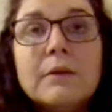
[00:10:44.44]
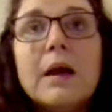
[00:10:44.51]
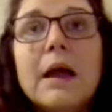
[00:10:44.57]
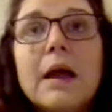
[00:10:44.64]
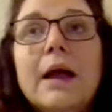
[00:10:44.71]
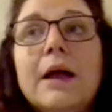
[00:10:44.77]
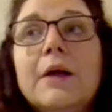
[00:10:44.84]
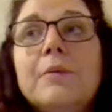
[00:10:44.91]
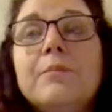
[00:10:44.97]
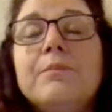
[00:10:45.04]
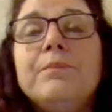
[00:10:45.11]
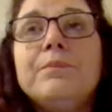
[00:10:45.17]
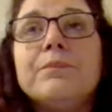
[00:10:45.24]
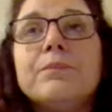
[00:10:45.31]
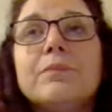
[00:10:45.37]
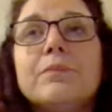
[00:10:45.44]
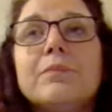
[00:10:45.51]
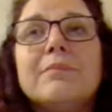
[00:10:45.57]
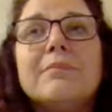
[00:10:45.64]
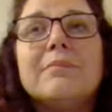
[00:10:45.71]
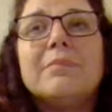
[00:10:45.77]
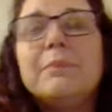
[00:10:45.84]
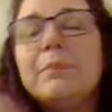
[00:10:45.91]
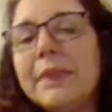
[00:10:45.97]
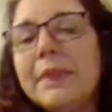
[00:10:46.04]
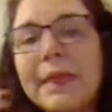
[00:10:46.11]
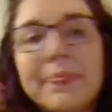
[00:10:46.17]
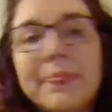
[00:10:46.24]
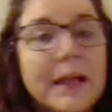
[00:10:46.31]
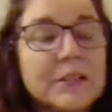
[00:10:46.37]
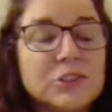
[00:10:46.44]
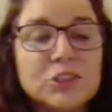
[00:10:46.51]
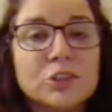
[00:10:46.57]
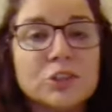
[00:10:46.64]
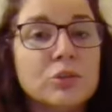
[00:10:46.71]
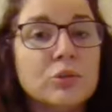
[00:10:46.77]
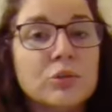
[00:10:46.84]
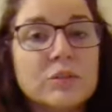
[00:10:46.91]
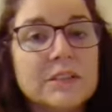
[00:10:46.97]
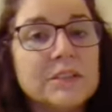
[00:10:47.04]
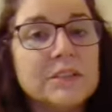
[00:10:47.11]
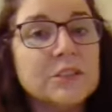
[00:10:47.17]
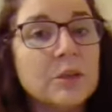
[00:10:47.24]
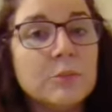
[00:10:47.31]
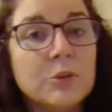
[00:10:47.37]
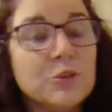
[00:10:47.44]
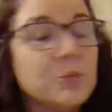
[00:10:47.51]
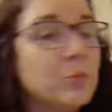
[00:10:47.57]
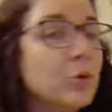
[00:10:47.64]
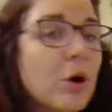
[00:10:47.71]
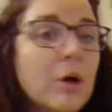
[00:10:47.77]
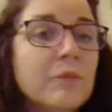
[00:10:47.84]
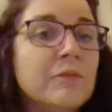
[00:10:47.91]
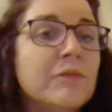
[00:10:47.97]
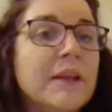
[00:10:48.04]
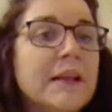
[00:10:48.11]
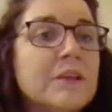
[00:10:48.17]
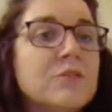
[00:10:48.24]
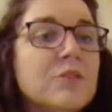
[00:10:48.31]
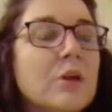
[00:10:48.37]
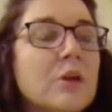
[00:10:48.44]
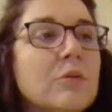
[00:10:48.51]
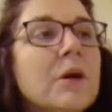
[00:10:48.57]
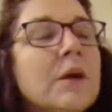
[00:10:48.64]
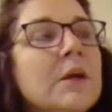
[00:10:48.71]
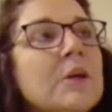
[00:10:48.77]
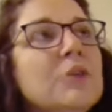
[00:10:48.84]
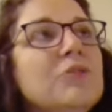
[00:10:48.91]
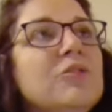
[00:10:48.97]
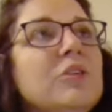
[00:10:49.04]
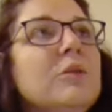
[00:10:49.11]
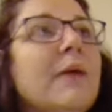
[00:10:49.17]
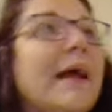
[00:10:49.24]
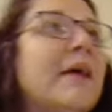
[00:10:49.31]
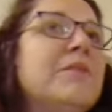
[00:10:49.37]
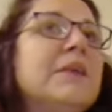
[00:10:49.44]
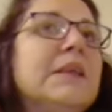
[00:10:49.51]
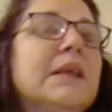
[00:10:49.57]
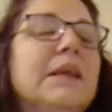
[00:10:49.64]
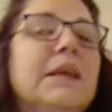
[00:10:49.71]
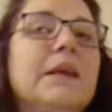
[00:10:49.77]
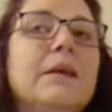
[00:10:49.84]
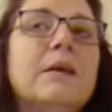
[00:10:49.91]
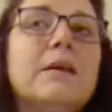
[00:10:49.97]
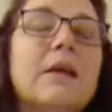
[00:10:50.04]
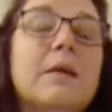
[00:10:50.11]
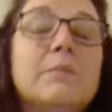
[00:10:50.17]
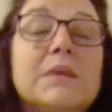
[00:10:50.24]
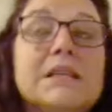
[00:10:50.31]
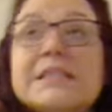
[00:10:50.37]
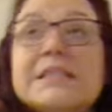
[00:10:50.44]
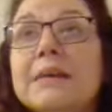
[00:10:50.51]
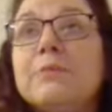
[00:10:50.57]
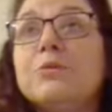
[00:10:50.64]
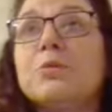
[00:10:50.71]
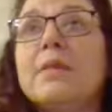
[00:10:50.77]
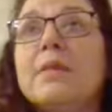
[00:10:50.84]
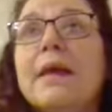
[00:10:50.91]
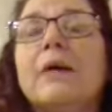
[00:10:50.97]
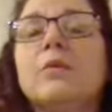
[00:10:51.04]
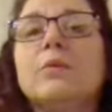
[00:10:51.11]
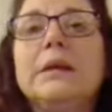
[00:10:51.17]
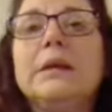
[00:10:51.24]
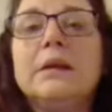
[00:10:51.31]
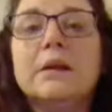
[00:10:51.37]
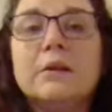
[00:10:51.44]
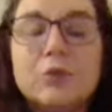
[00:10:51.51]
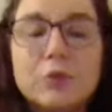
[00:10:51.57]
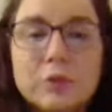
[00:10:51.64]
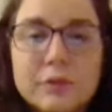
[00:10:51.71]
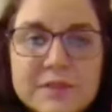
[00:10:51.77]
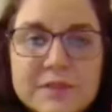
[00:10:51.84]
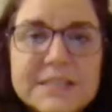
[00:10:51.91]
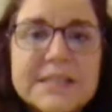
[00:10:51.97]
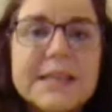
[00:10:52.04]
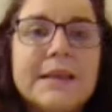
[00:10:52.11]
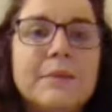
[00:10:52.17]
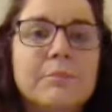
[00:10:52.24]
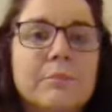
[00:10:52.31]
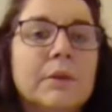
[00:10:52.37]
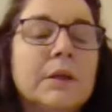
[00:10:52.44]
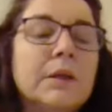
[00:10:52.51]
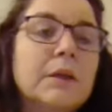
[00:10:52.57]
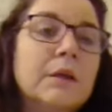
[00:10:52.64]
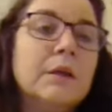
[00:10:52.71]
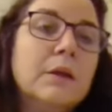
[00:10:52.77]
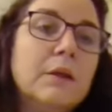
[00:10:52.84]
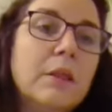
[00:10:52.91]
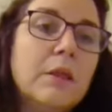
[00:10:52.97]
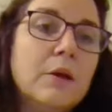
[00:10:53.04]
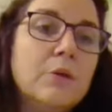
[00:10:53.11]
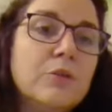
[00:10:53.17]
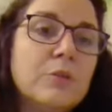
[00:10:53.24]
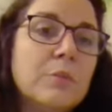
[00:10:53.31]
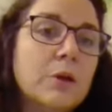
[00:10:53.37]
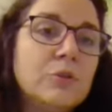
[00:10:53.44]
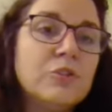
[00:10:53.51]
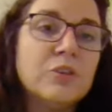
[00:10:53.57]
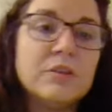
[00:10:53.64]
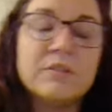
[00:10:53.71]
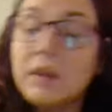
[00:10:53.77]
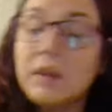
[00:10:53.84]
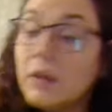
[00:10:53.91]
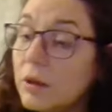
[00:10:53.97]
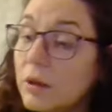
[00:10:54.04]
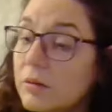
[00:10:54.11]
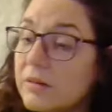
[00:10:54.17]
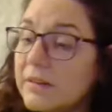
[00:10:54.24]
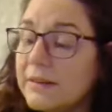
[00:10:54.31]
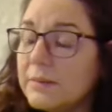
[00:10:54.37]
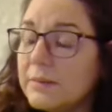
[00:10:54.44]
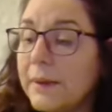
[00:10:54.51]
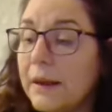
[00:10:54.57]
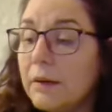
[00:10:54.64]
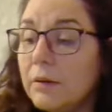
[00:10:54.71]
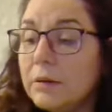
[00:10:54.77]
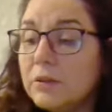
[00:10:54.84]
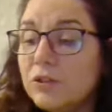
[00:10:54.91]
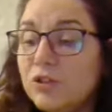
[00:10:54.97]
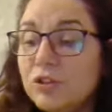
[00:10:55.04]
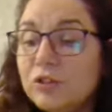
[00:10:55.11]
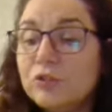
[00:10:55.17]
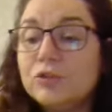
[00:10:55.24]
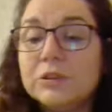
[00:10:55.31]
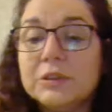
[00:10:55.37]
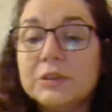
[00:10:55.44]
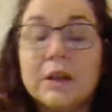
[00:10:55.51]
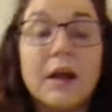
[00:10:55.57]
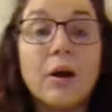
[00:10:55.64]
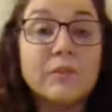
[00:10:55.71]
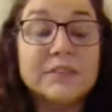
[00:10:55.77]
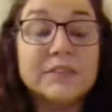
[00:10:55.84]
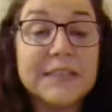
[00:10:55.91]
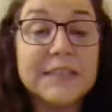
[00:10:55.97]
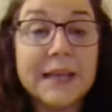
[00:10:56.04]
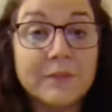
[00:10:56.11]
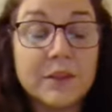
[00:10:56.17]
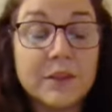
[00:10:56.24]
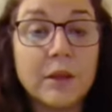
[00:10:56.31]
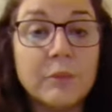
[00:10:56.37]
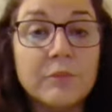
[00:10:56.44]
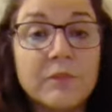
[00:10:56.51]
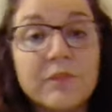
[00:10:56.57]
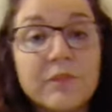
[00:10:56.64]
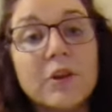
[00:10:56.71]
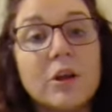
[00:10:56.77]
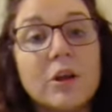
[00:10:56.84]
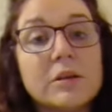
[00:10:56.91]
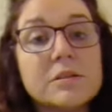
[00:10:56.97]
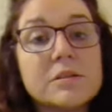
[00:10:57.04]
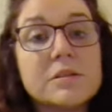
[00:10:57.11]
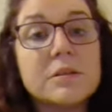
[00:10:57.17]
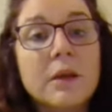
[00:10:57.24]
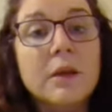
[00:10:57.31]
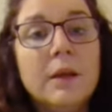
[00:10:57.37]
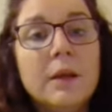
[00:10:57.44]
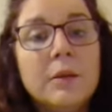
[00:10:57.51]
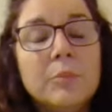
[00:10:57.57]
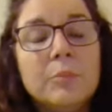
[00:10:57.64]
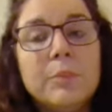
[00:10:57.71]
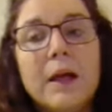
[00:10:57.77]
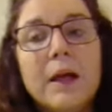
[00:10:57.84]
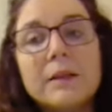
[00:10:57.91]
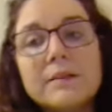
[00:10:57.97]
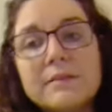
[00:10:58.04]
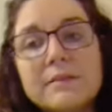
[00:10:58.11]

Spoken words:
But then that just causes so much more conflict. So do you have any tips with how we can sort of dim those emotions? I know you said about children obviously have to come first, but